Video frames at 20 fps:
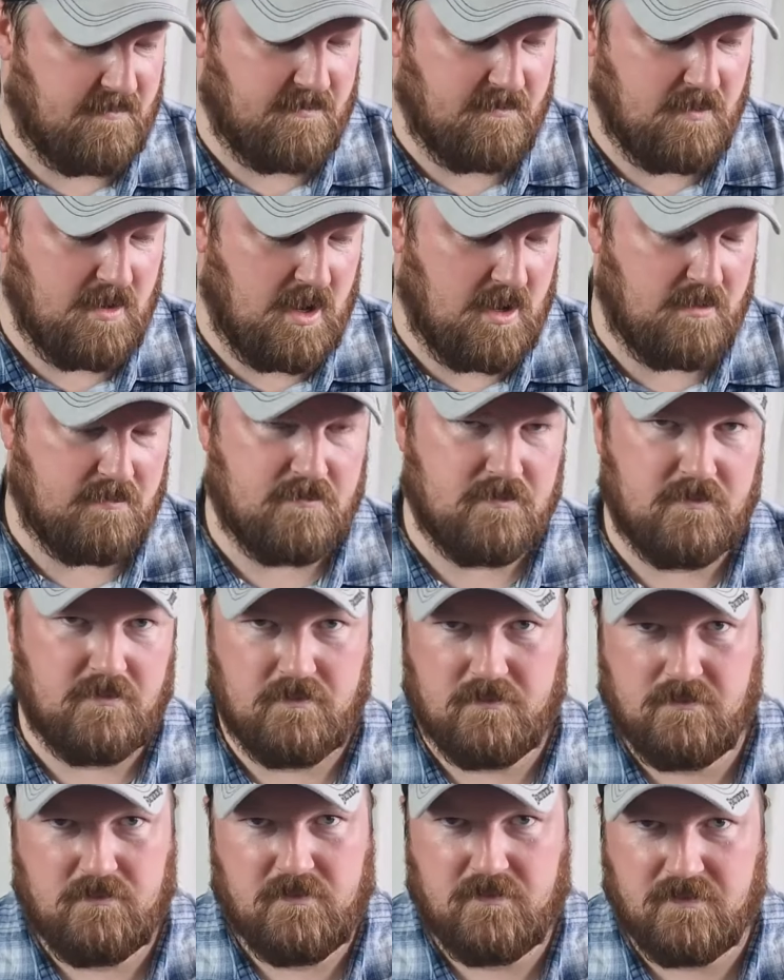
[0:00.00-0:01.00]

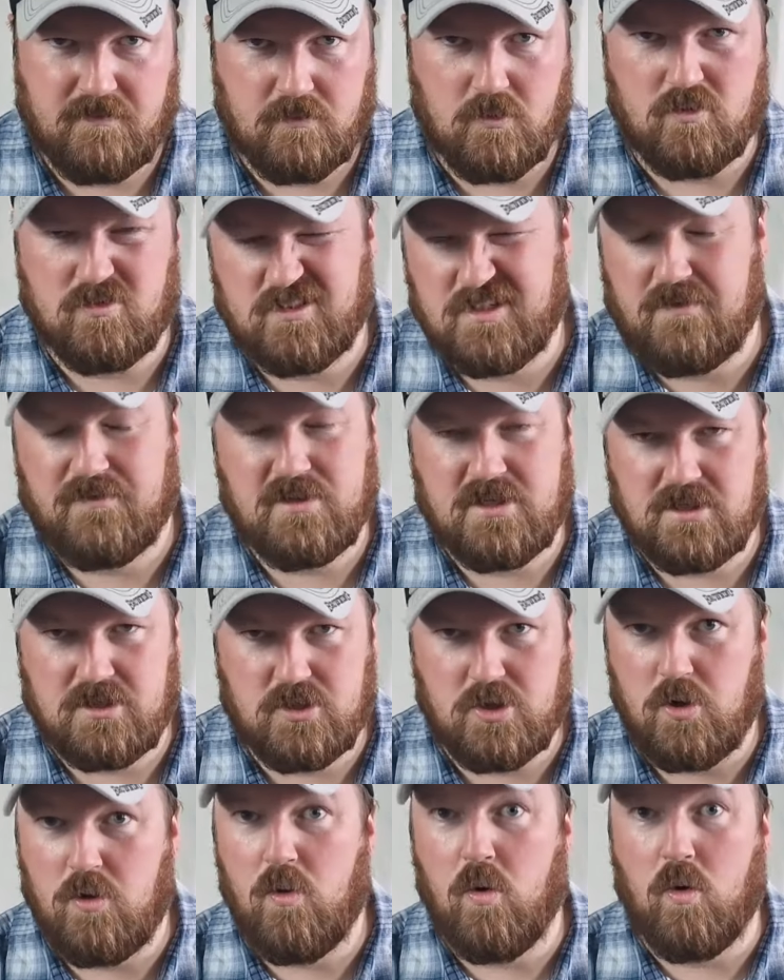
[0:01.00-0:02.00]

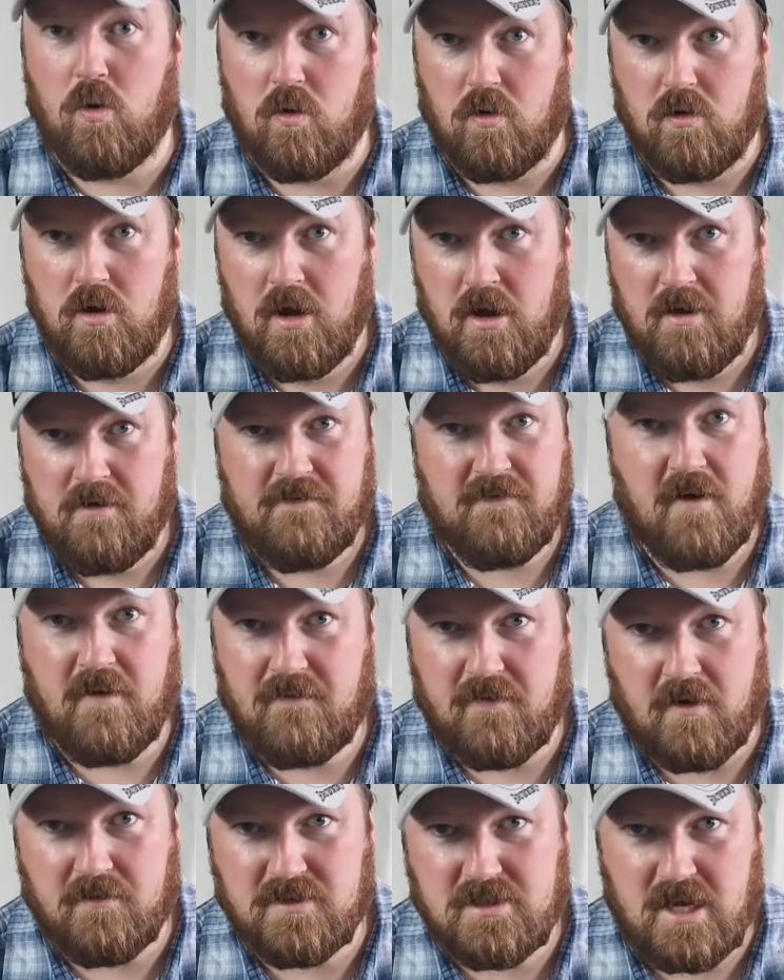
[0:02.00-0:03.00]
7.62 or
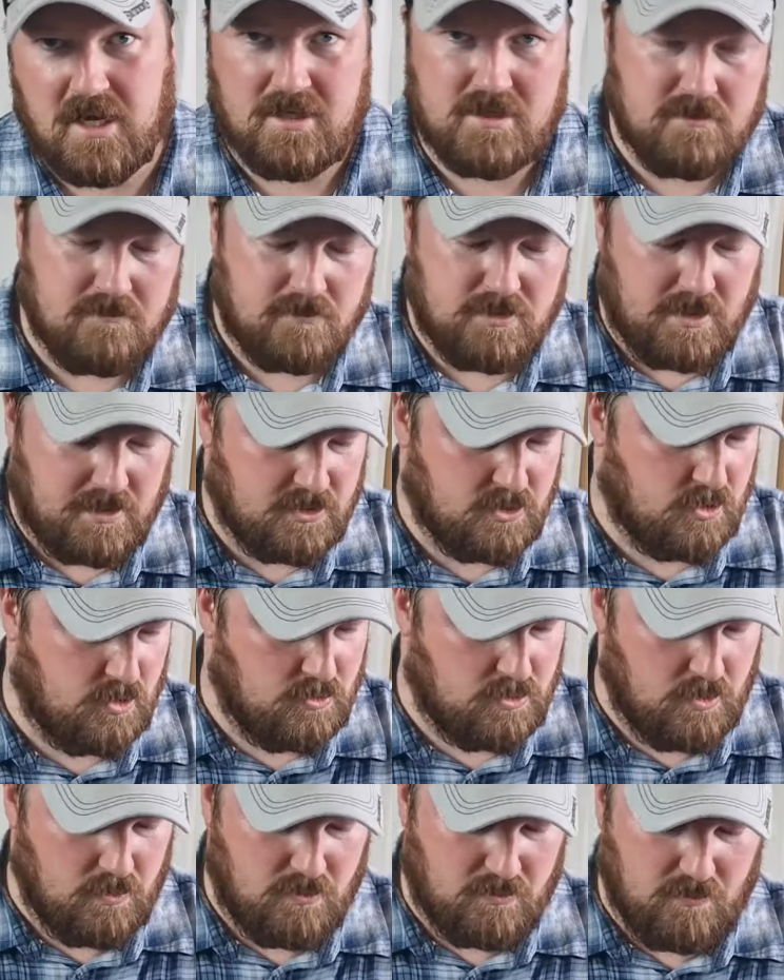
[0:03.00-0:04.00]

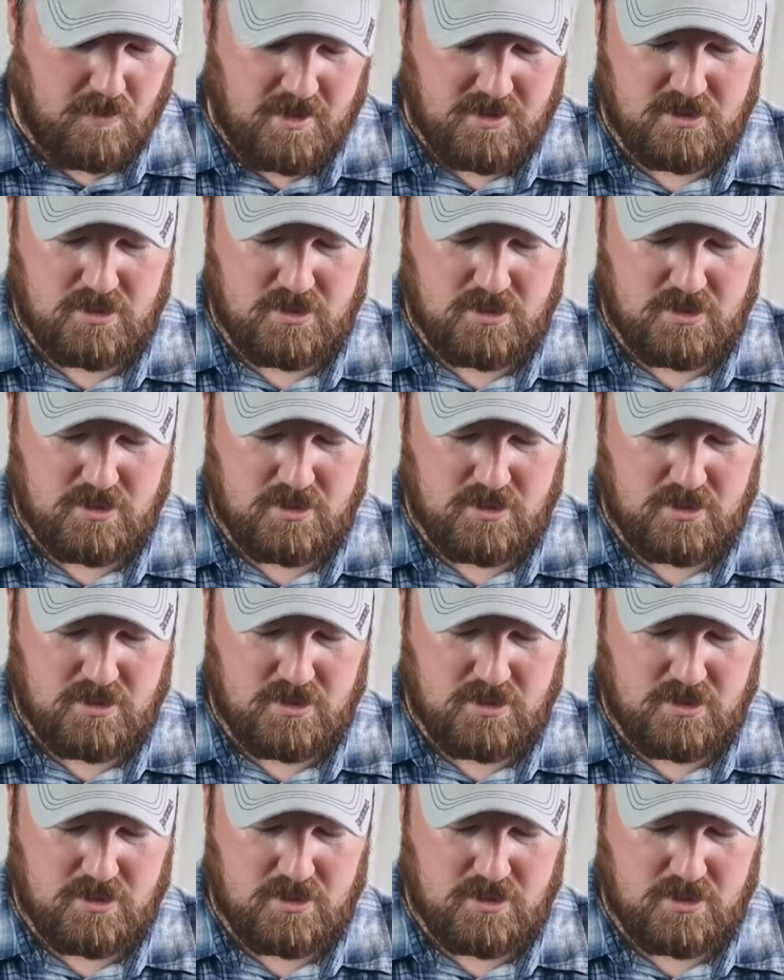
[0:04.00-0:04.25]
5.56/223.